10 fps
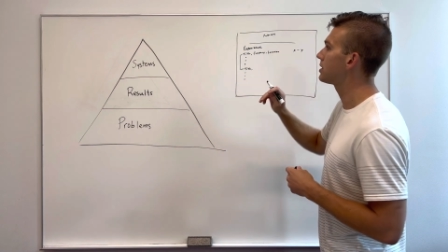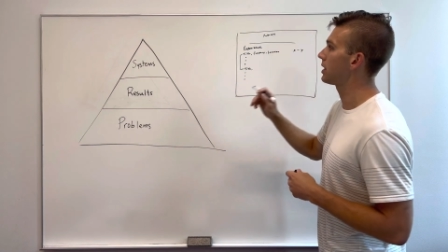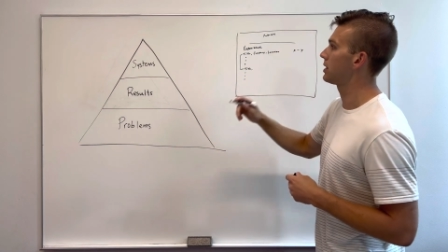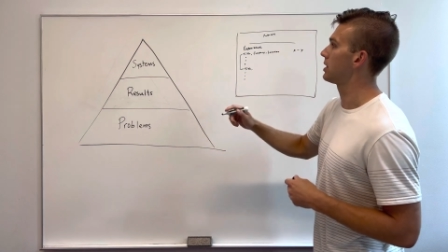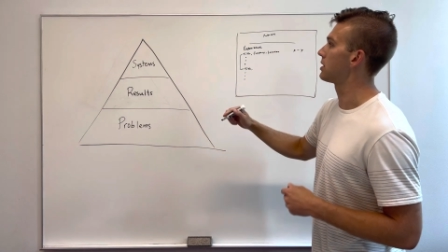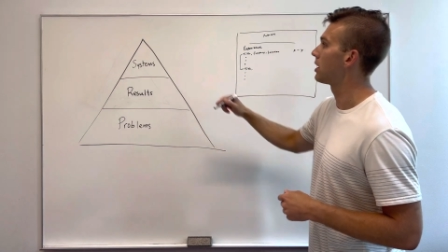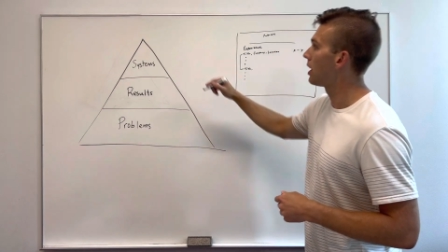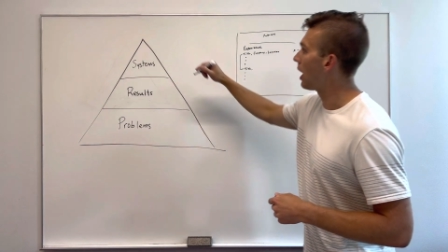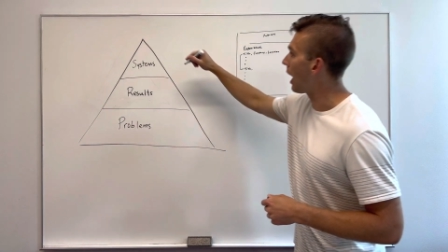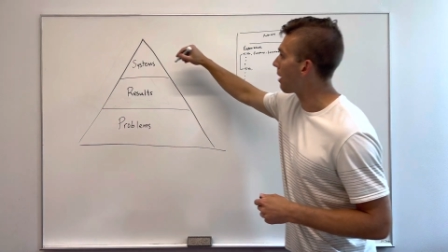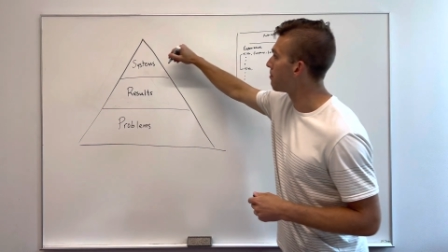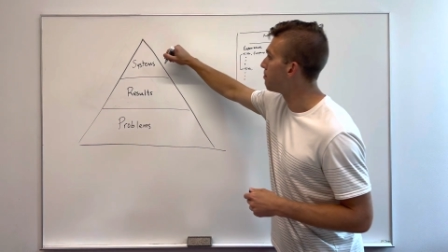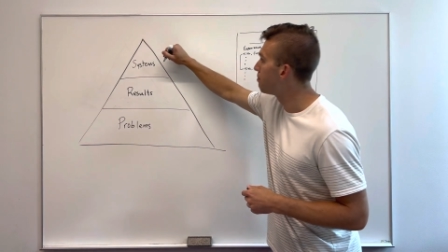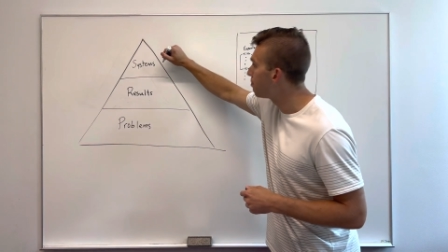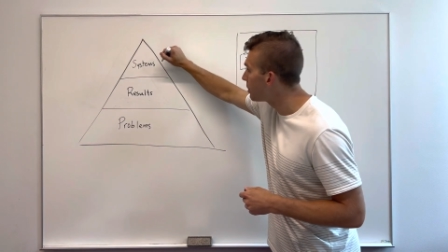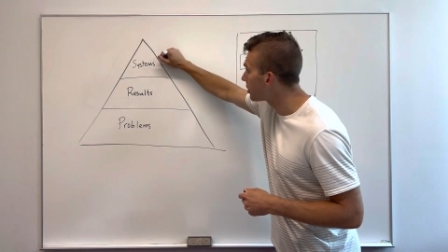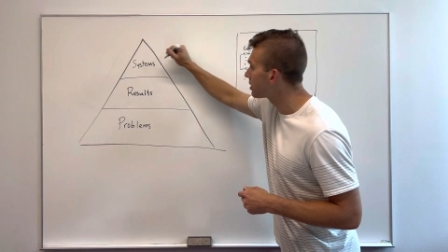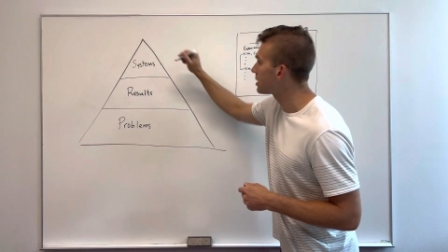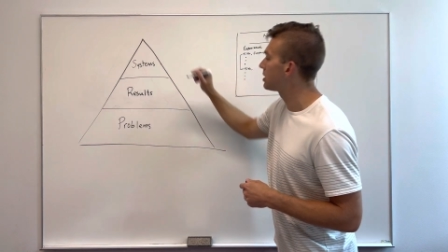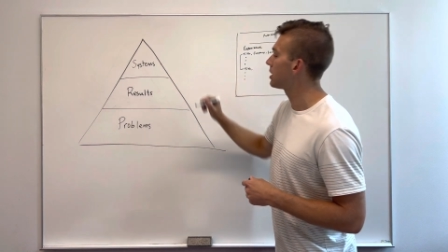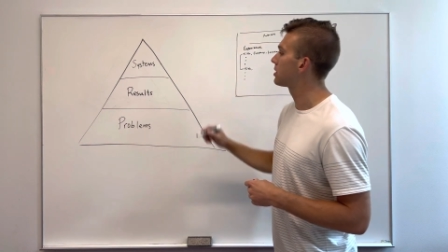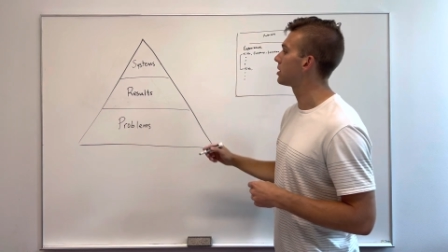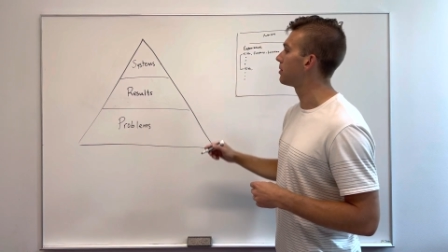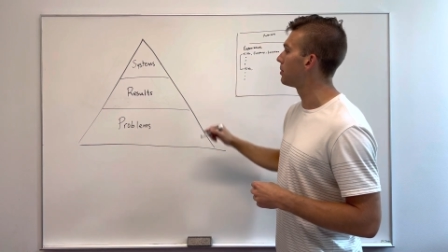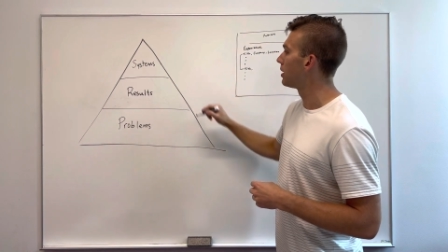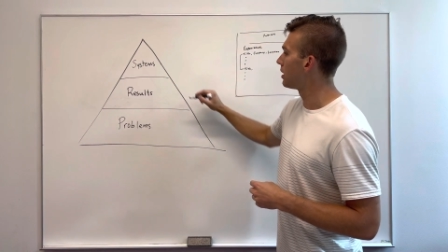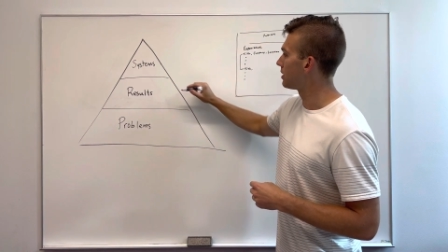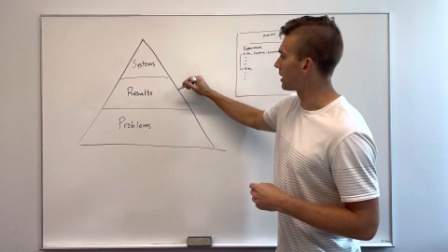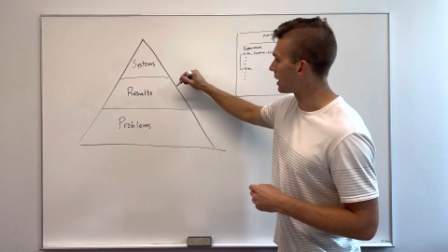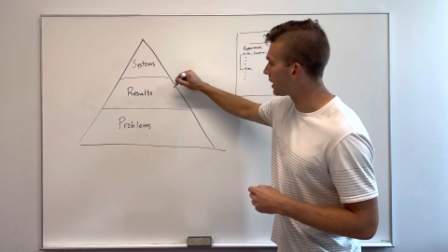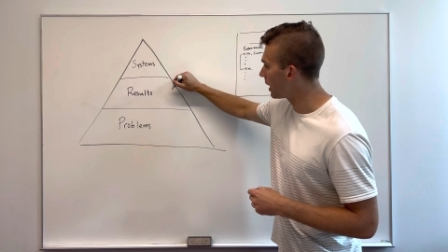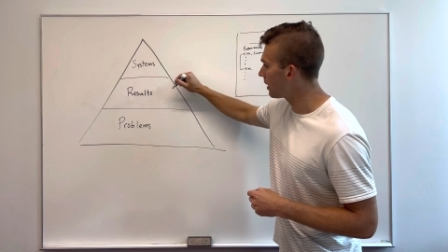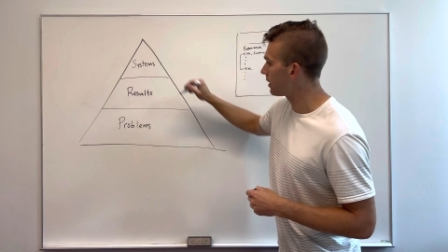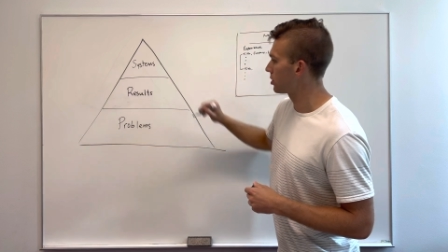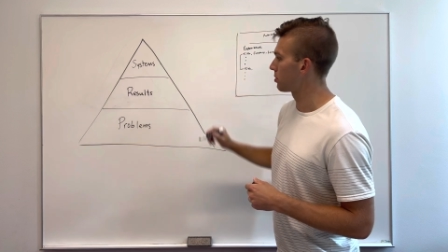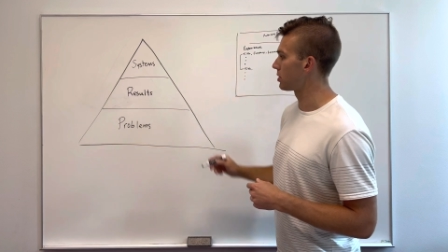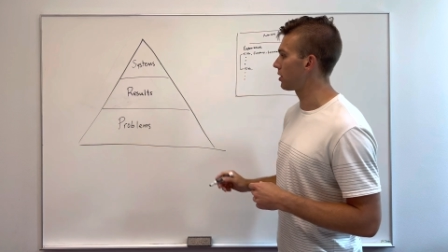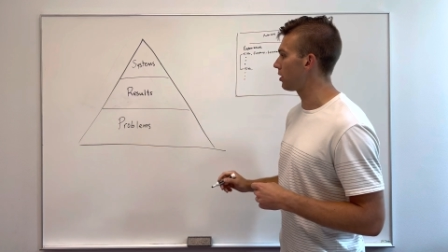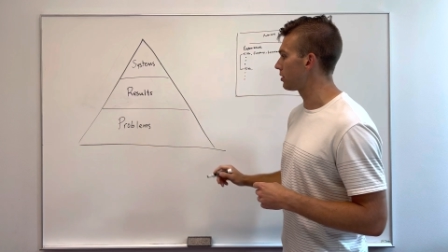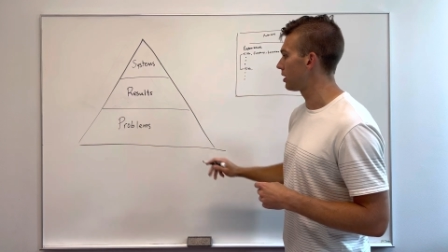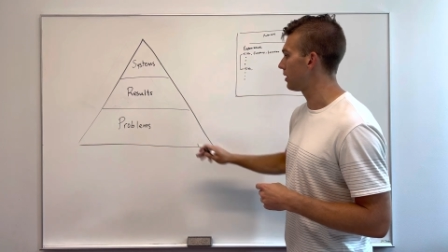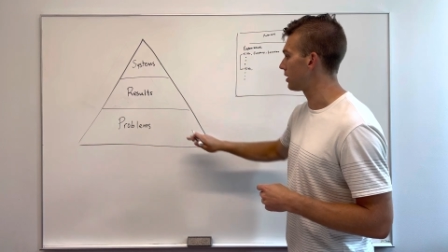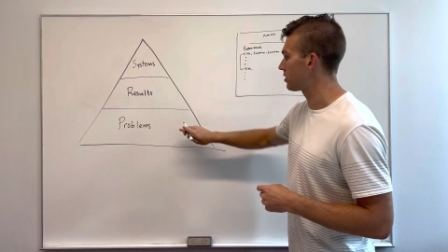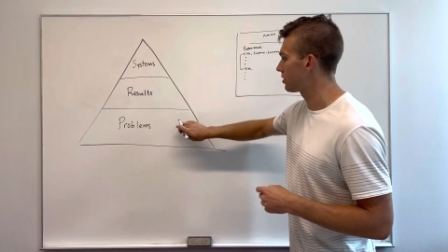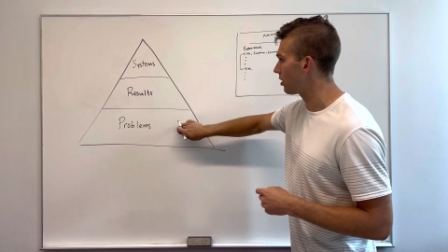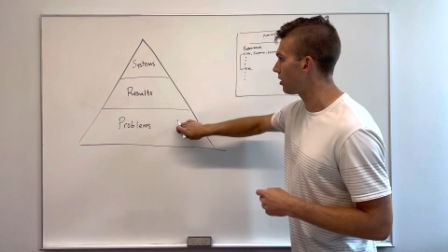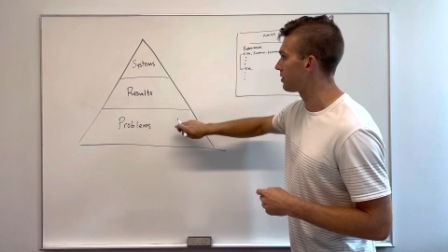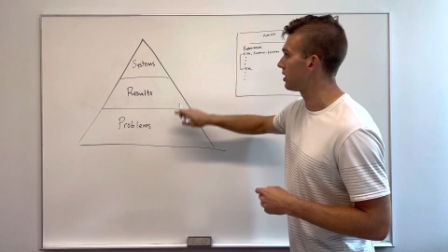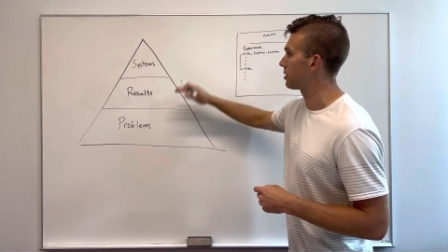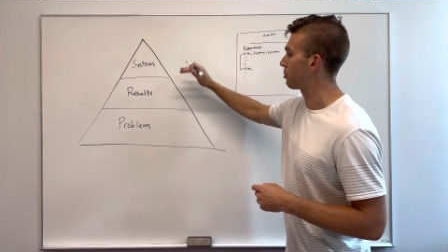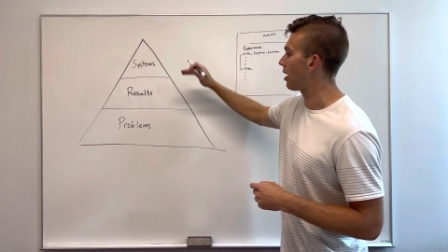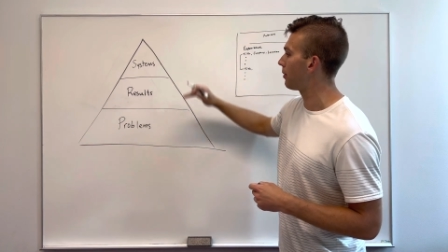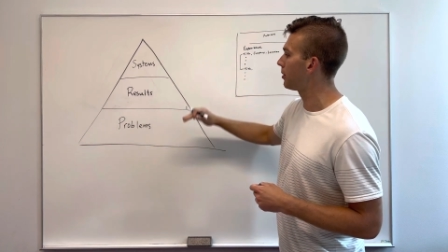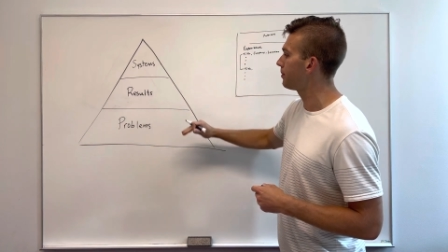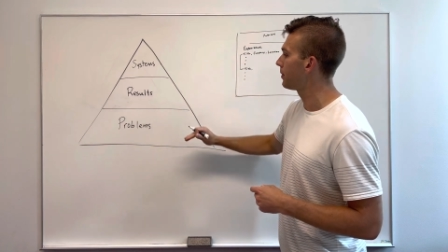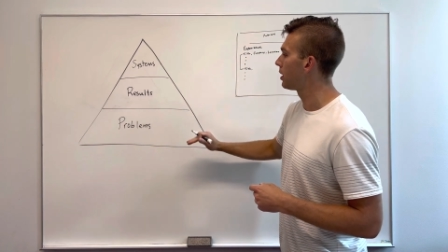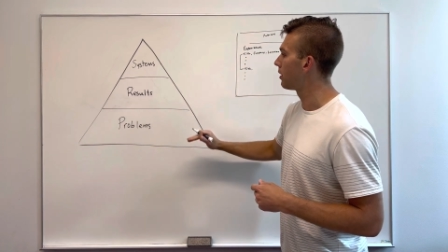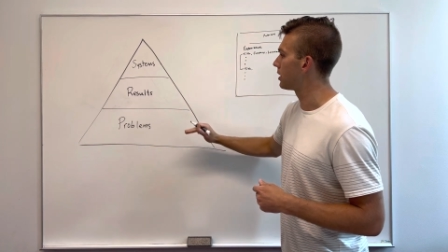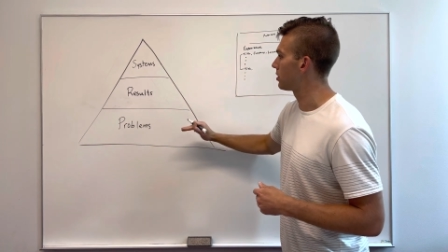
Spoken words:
sentence. I built a system to get this result that solves this problem, right?